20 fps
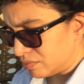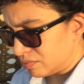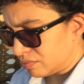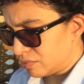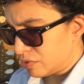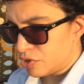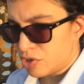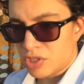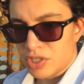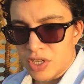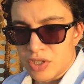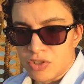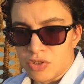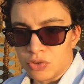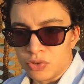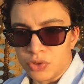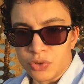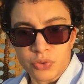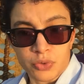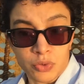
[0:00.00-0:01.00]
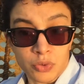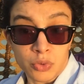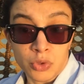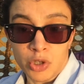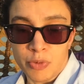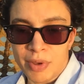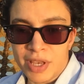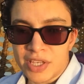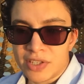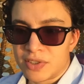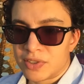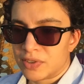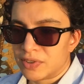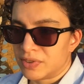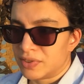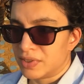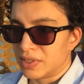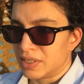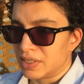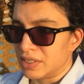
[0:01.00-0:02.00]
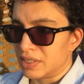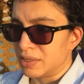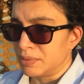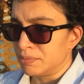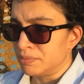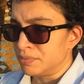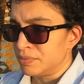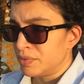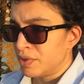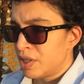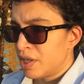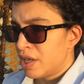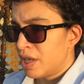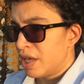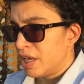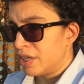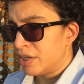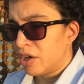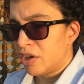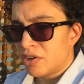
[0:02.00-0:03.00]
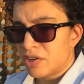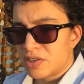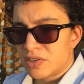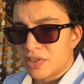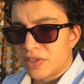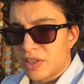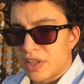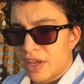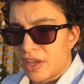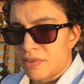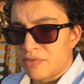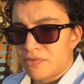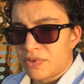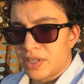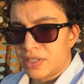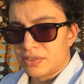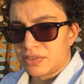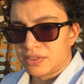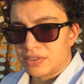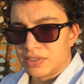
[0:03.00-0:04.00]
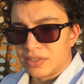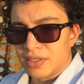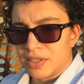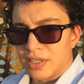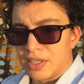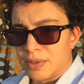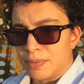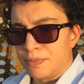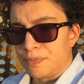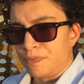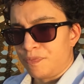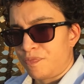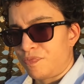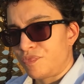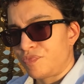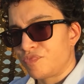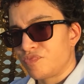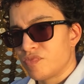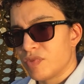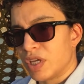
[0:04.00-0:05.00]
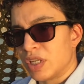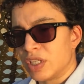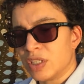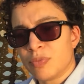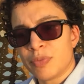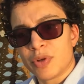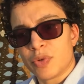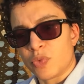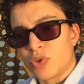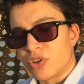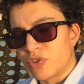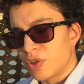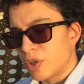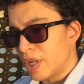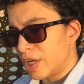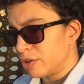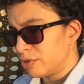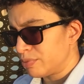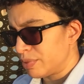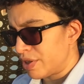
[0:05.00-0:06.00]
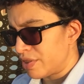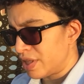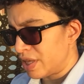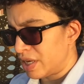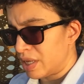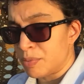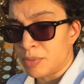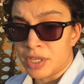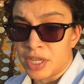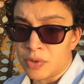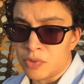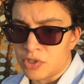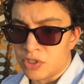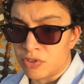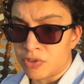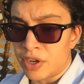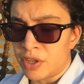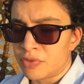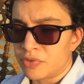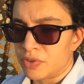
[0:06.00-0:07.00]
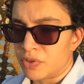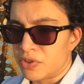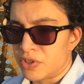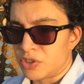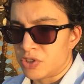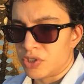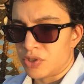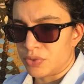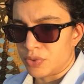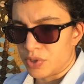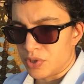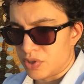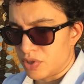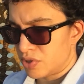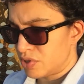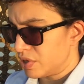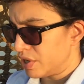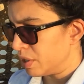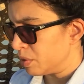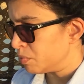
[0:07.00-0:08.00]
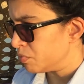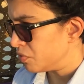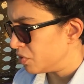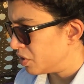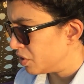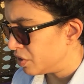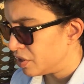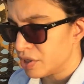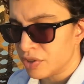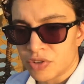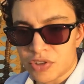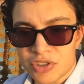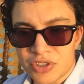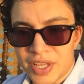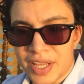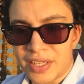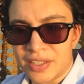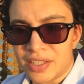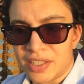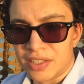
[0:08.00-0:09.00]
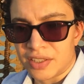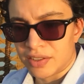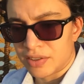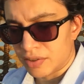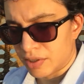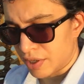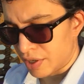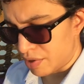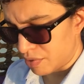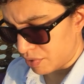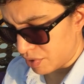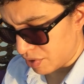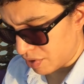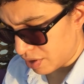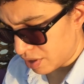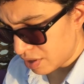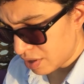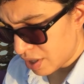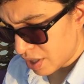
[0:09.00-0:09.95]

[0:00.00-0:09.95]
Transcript: She said she'll do her best. And honestly, I felt a little bit weirded out by that. I mean, I was grateful that she was helpful and understanding and everything.